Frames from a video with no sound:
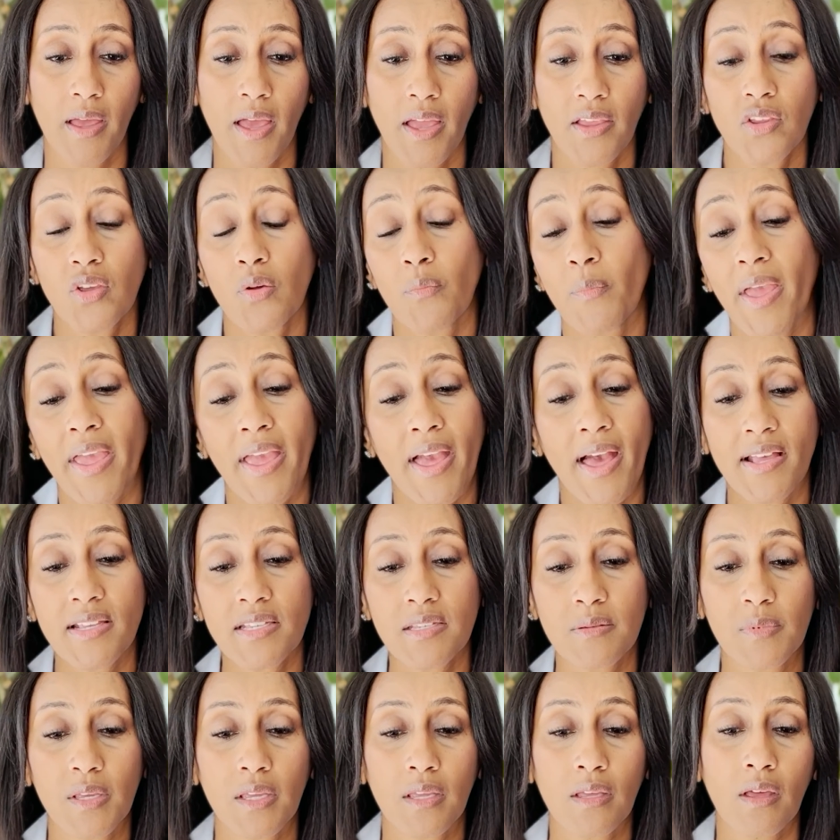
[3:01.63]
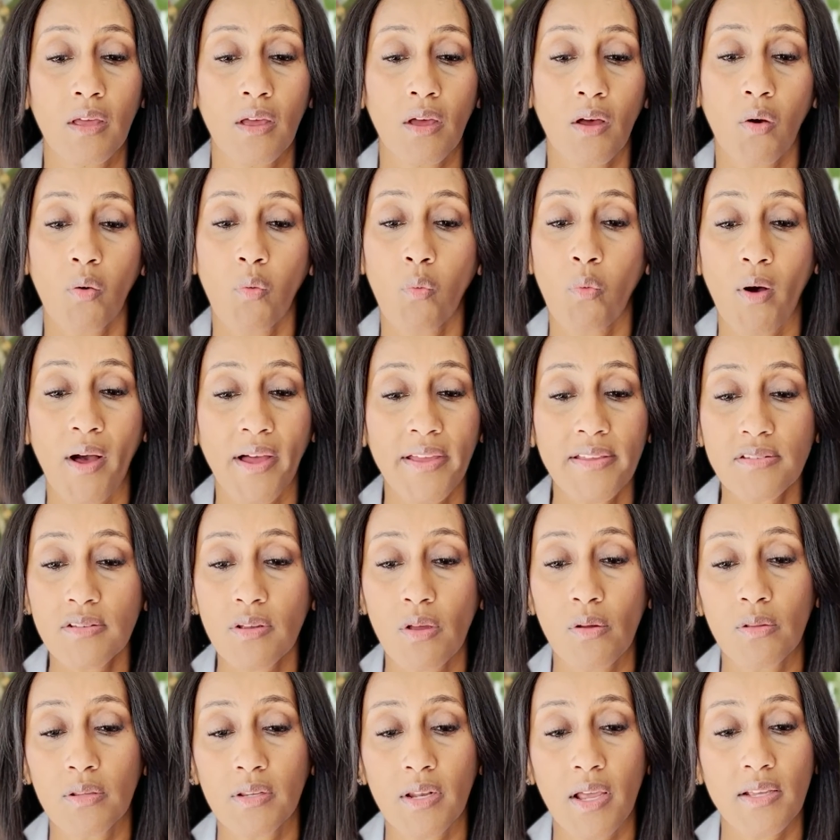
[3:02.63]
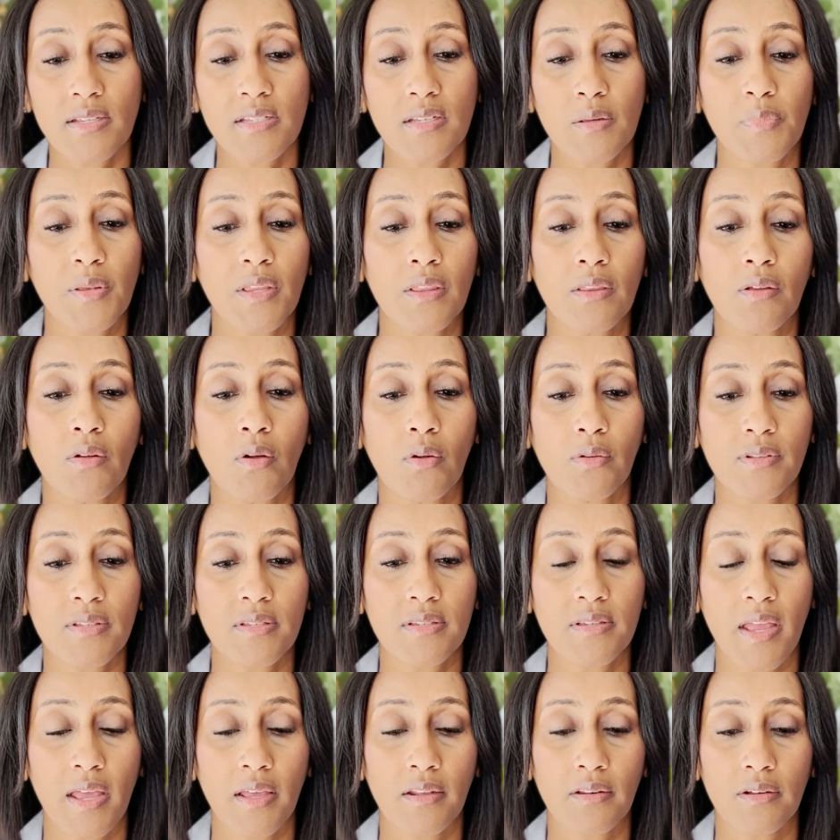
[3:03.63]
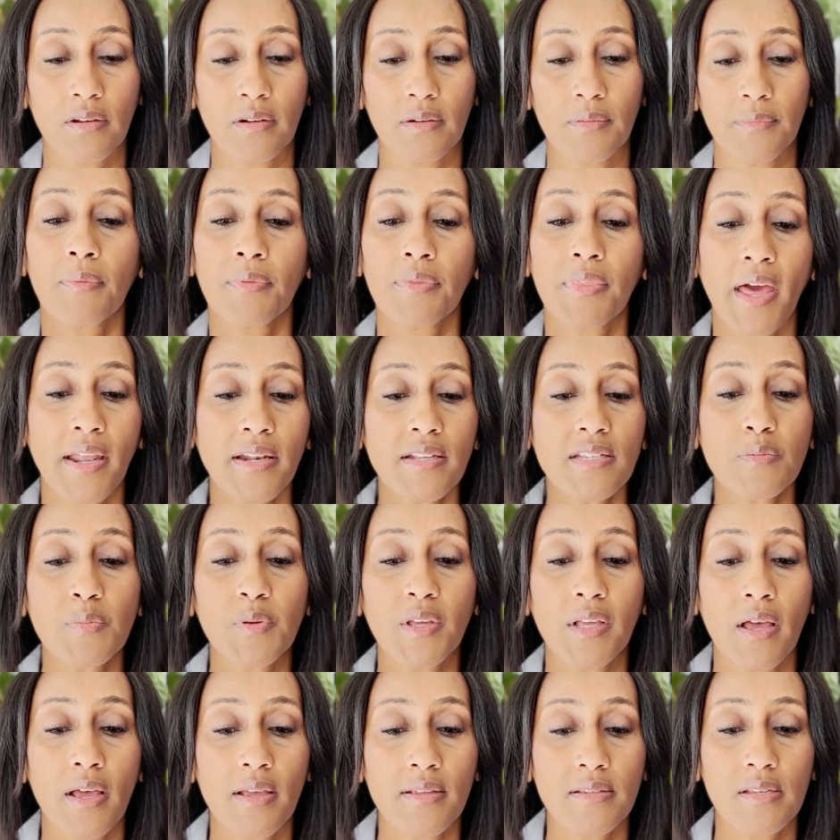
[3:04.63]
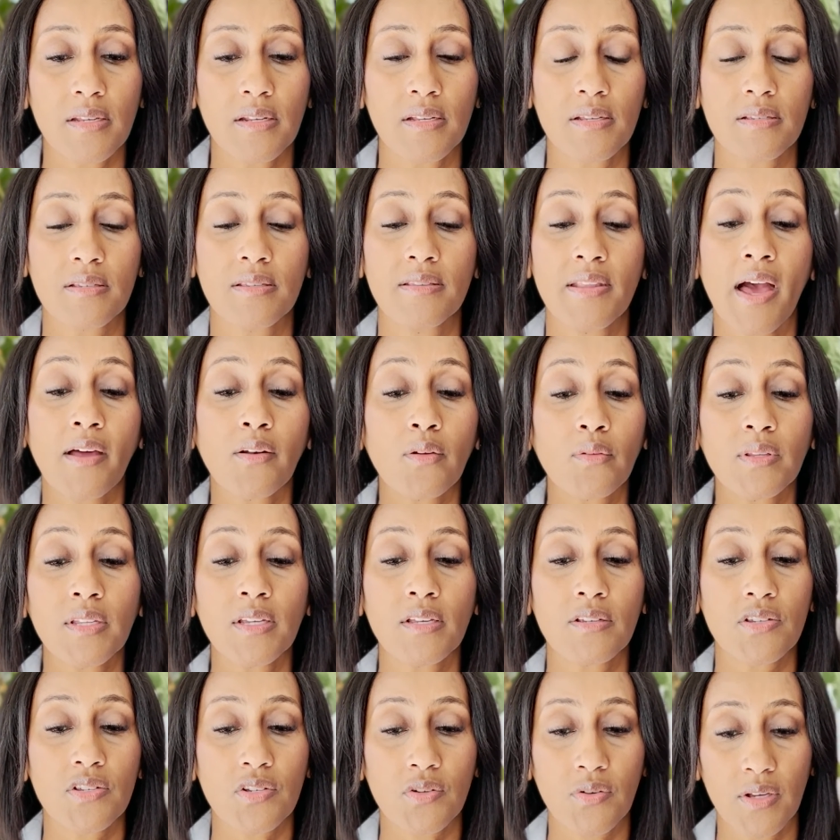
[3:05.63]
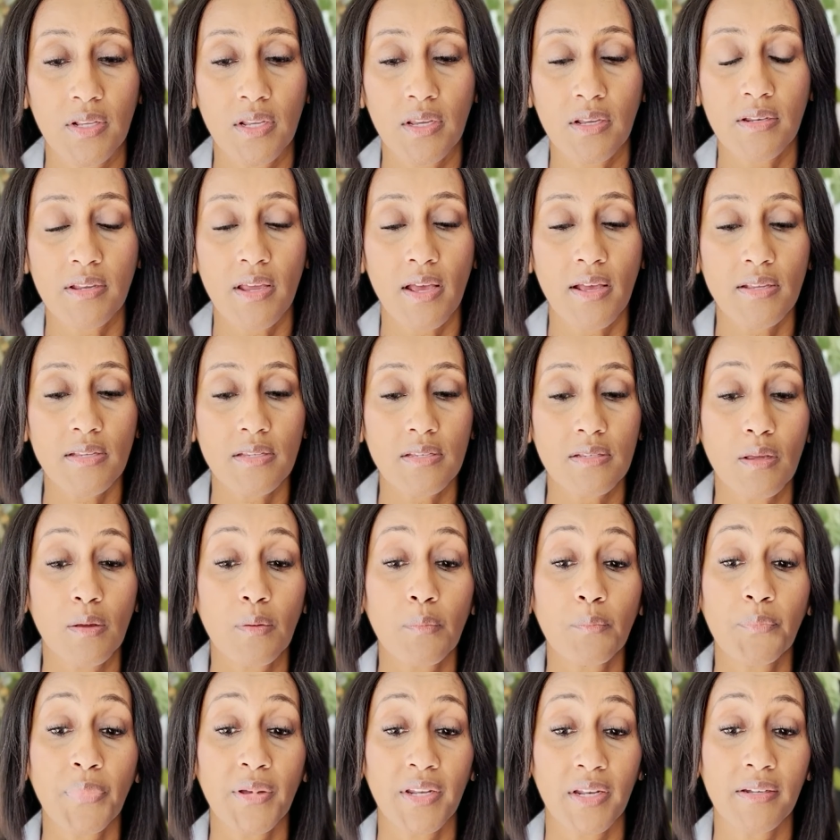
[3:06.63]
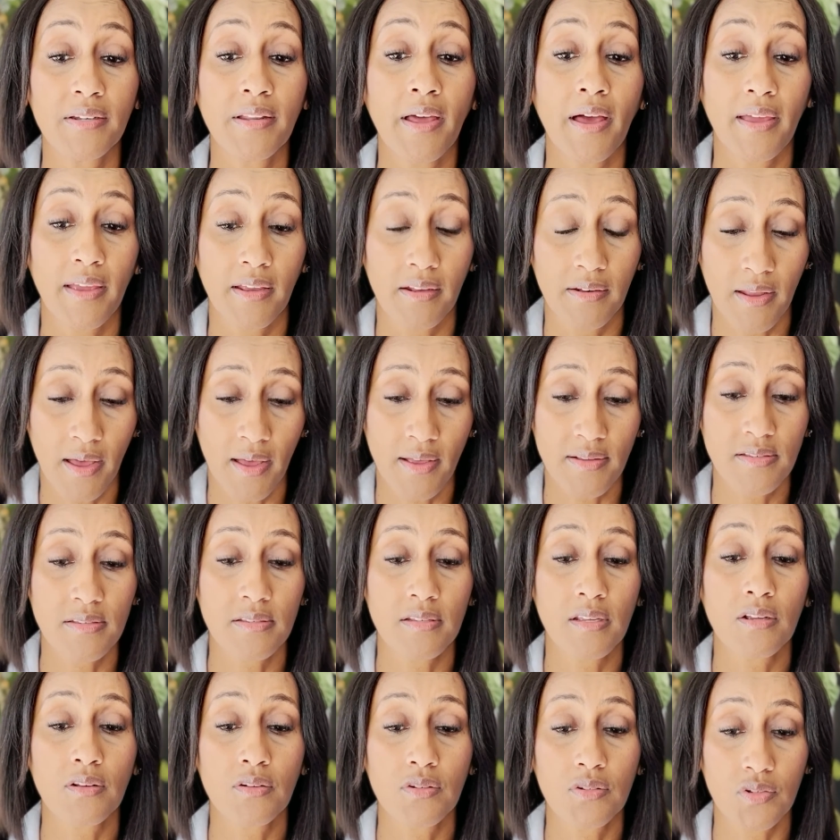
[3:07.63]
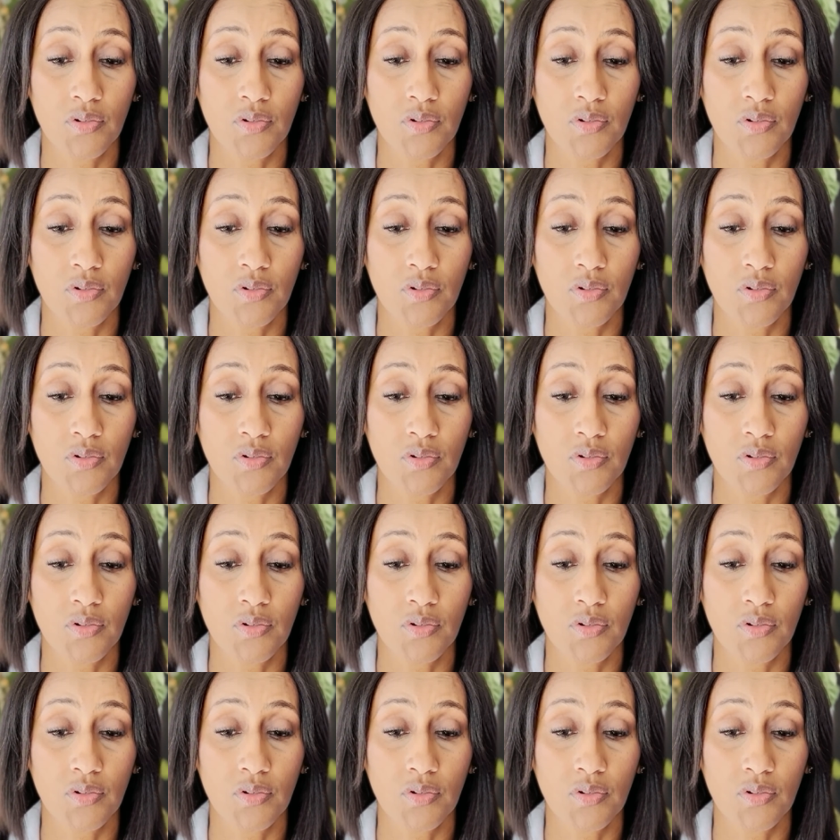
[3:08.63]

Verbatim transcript: And you may ask me, why is colonoscopy the gold standard? That is because it is not only a screening test, but a diagnostic